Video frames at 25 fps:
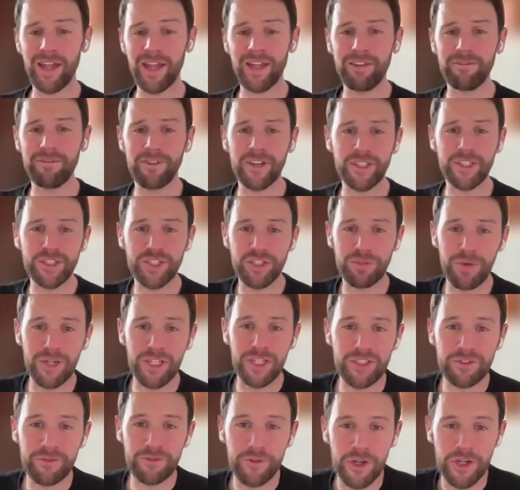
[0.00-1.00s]
Andy, thanks so
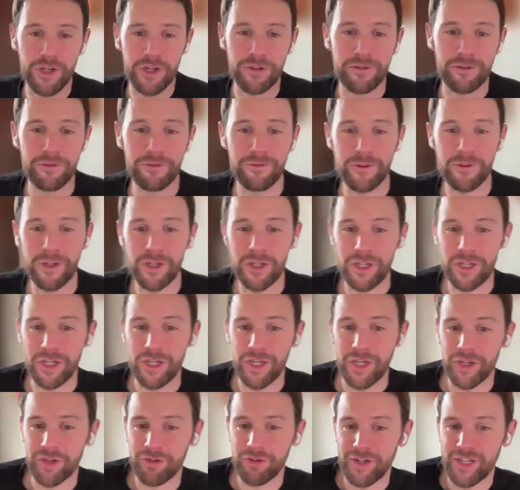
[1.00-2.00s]
much
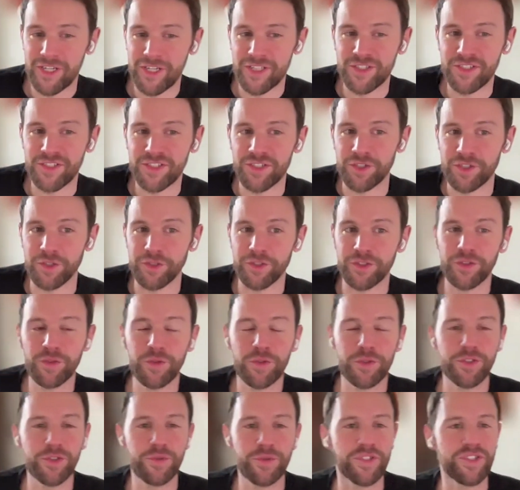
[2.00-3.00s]
for agreeing to
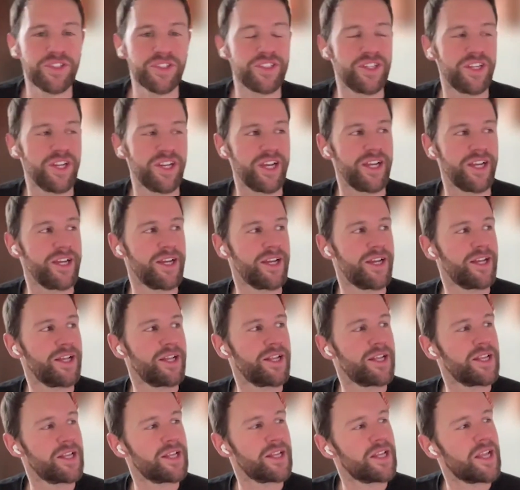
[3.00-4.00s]
talk to us today.
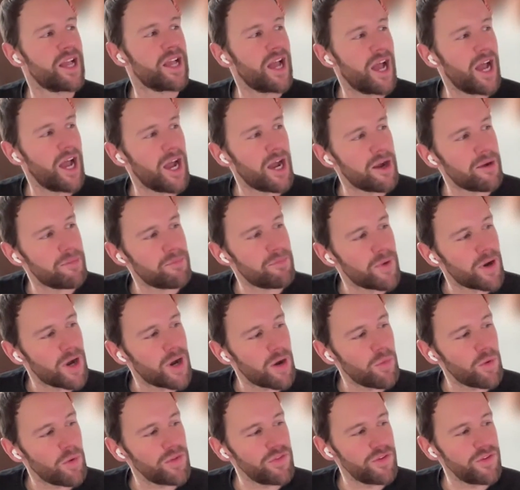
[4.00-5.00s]
I
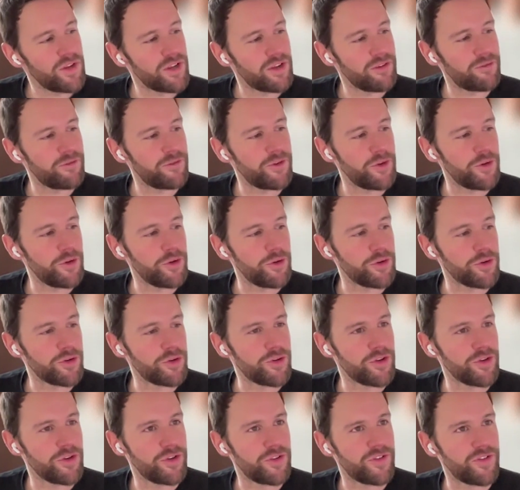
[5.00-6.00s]
wondered if you
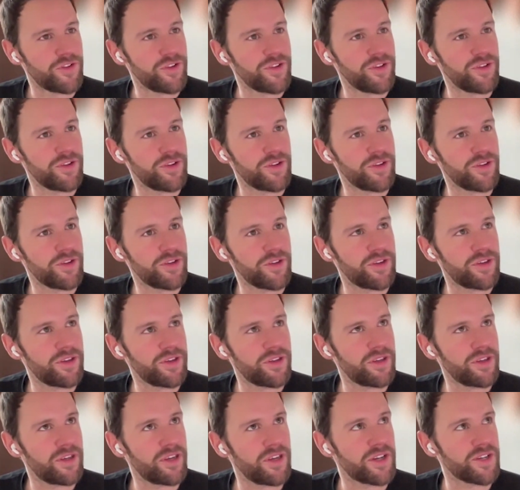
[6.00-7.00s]
could
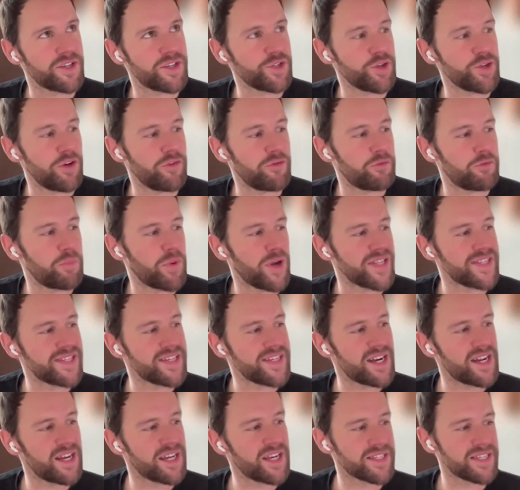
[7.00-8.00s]
kick us off by
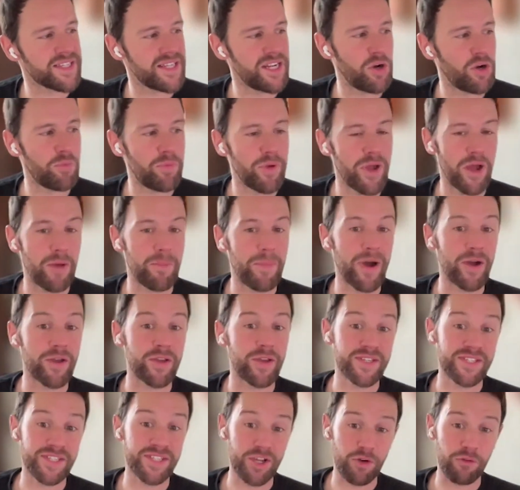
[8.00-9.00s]
telling us a little bit
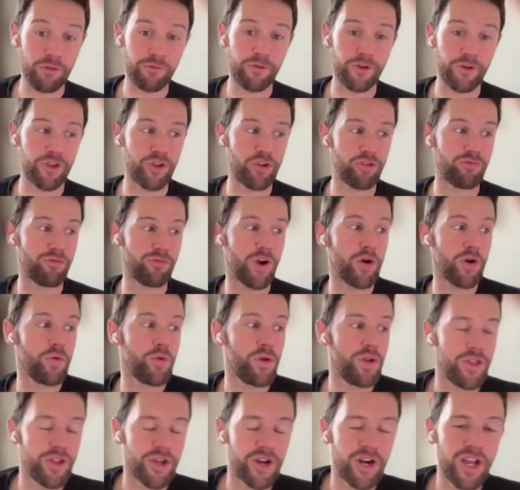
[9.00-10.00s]
about yourself and your
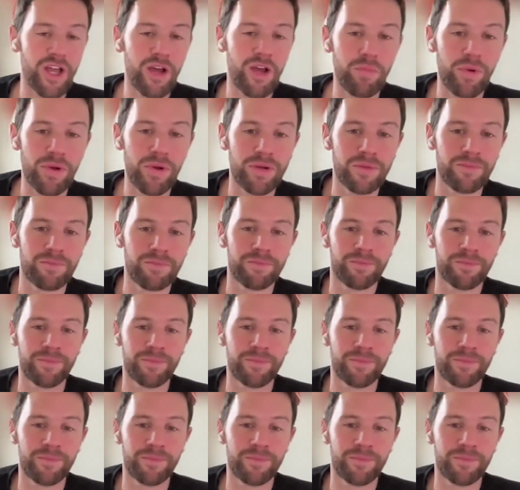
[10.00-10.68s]
role at the club.